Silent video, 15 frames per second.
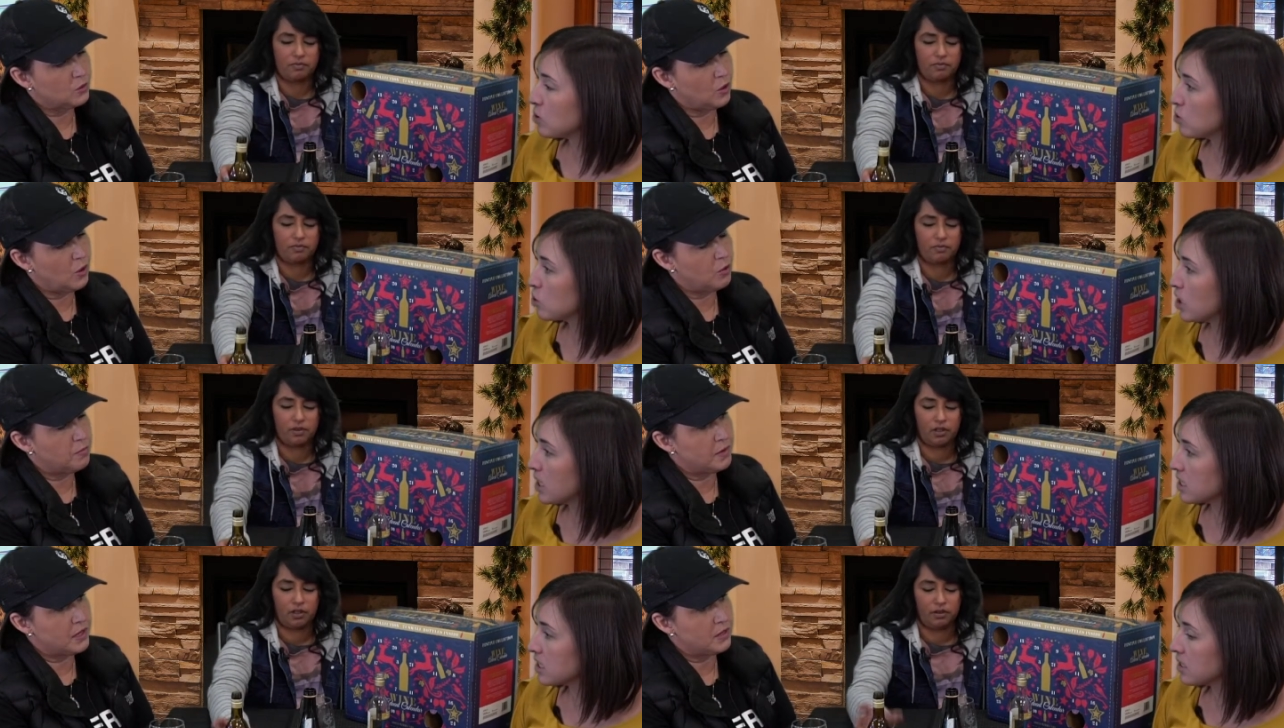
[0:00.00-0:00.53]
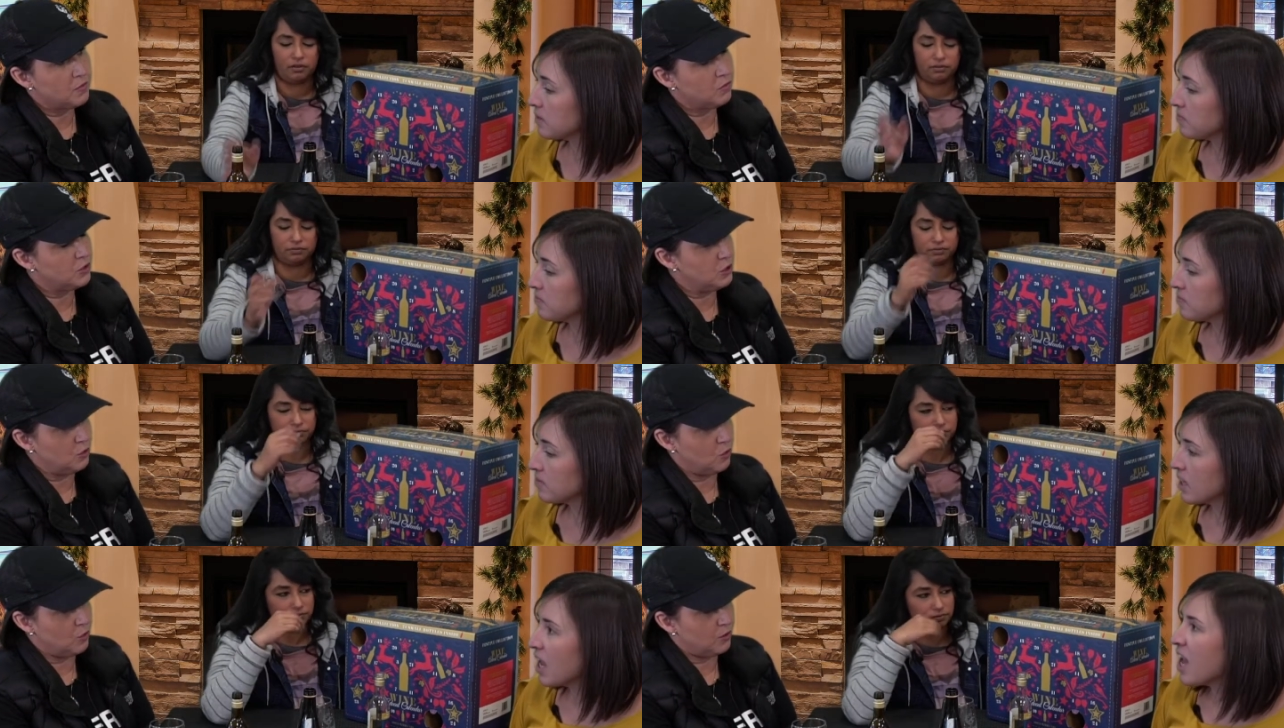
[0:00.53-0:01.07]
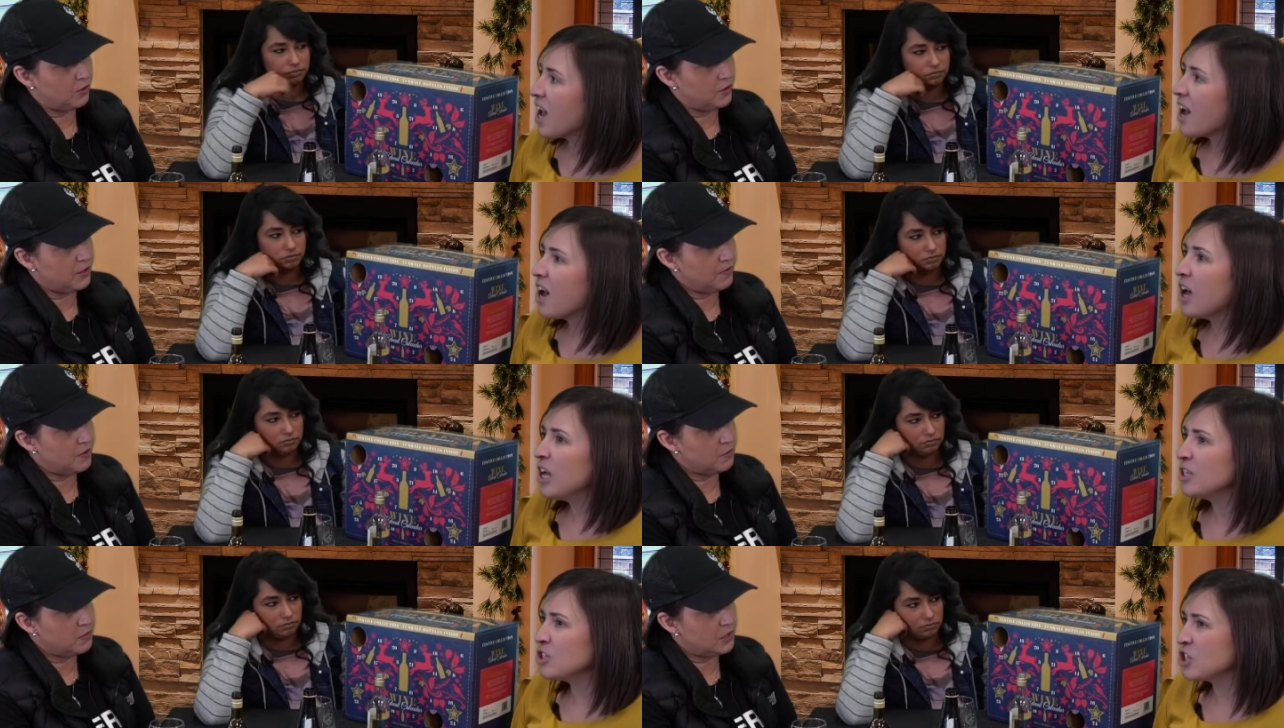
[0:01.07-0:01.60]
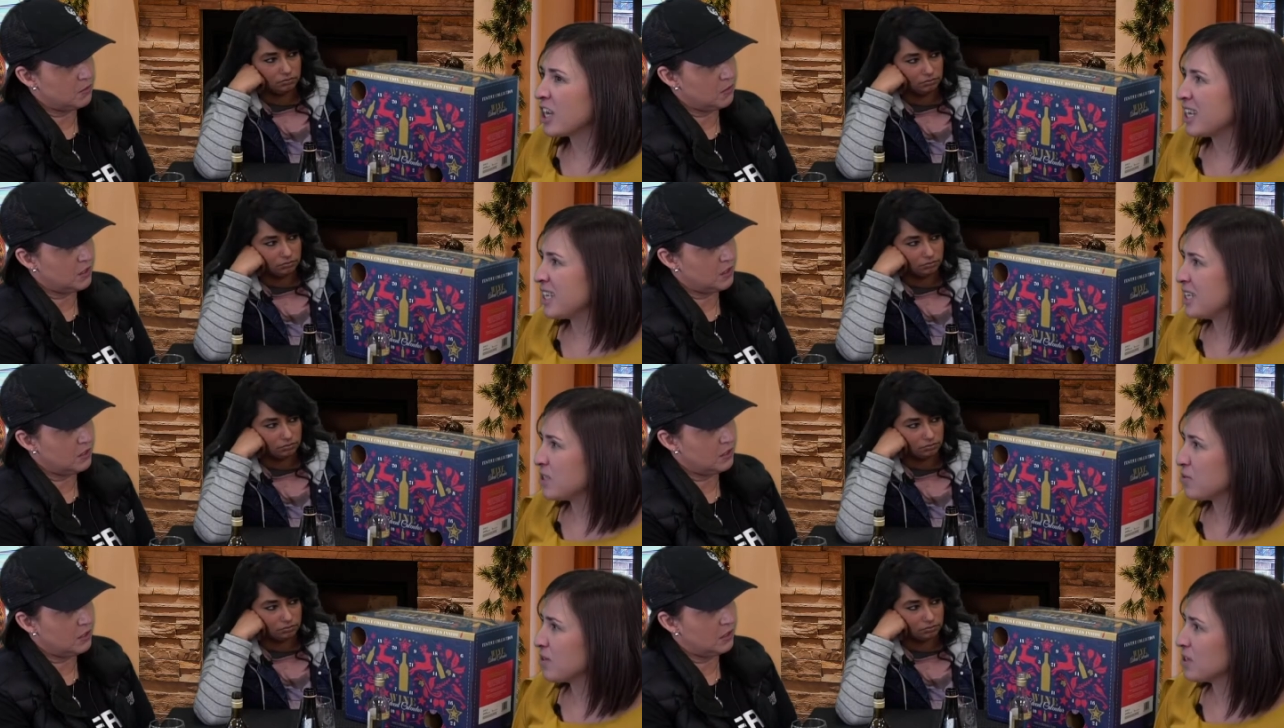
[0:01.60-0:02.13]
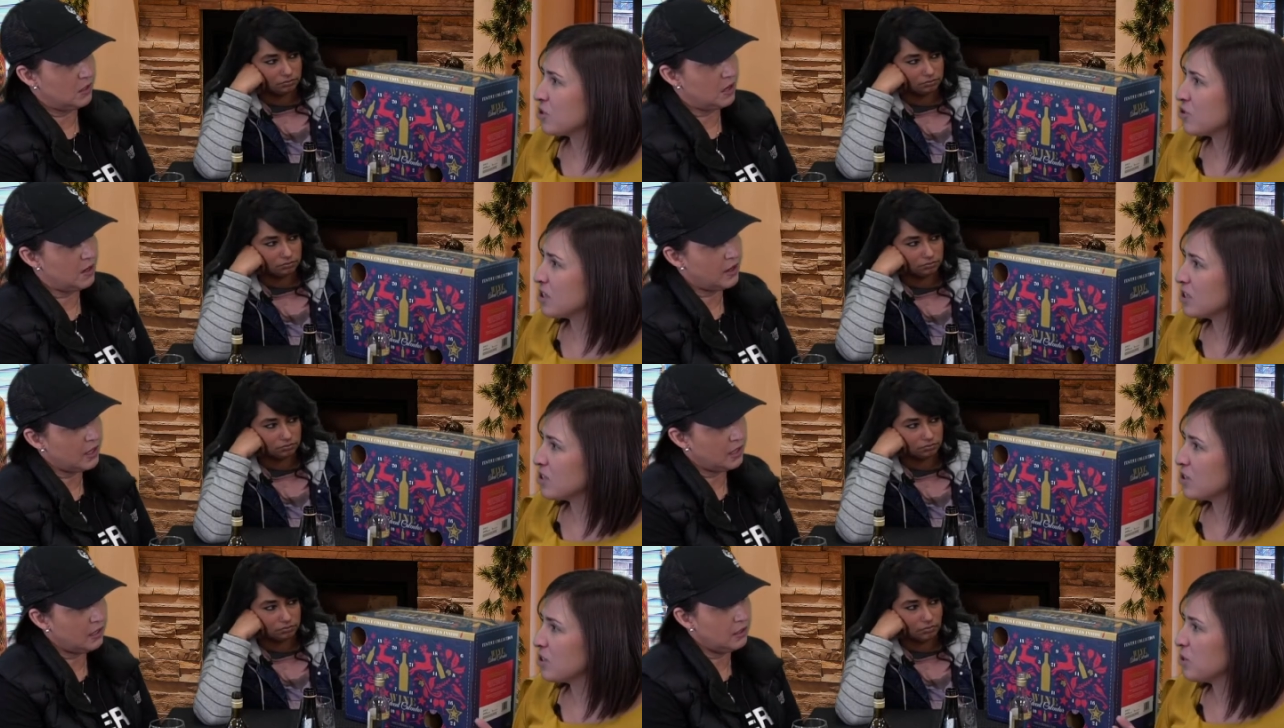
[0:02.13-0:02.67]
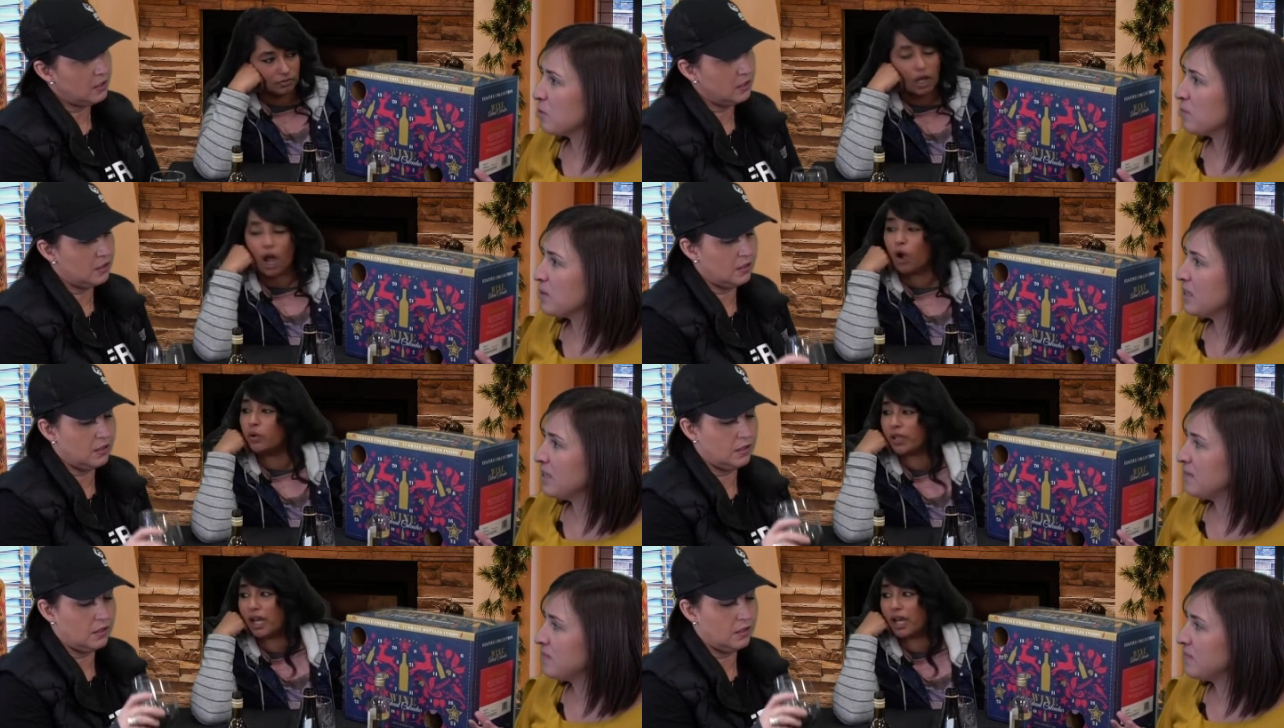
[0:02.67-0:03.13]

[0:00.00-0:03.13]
Speaker 1: no stress. Open? Do you order it? All Chinese restaurants are open. Oh,